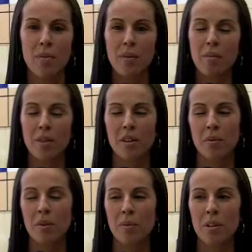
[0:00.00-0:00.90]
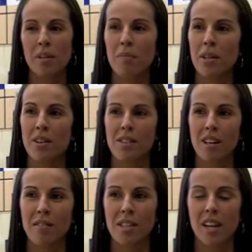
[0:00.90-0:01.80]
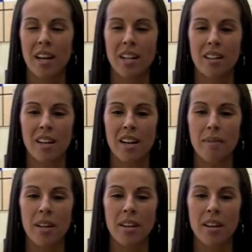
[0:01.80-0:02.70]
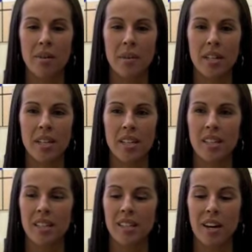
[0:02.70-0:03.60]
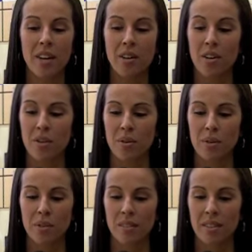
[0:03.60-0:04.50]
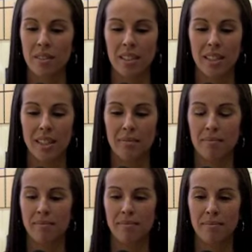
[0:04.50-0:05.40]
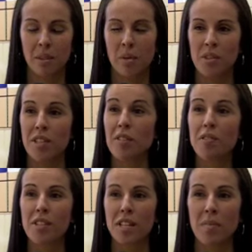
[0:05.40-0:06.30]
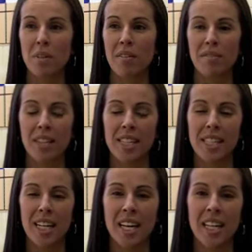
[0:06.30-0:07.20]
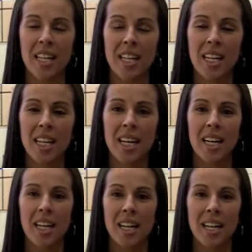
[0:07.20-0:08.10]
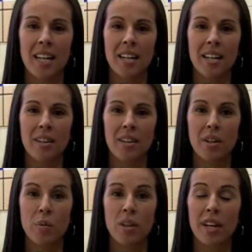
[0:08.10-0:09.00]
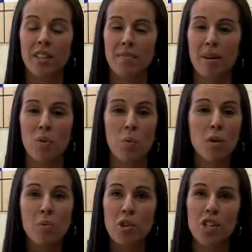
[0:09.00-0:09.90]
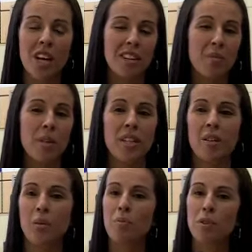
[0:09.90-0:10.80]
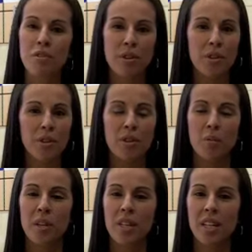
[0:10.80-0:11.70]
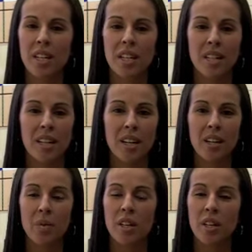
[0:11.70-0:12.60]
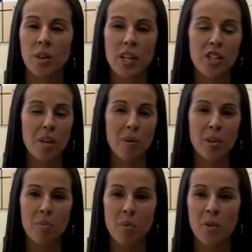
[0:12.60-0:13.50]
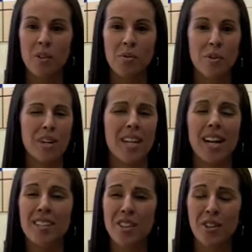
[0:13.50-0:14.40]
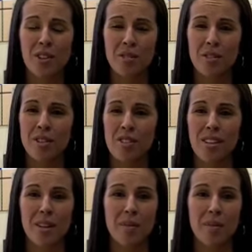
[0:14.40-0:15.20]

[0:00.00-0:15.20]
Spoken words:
We really beat ourselves tonight. I thought we, you know, I don't know. It was a different team definitely tonight. They made one more shot than we did, one more free throw than we did. I thought we did a great job on the boards. We only had 9 turnovers.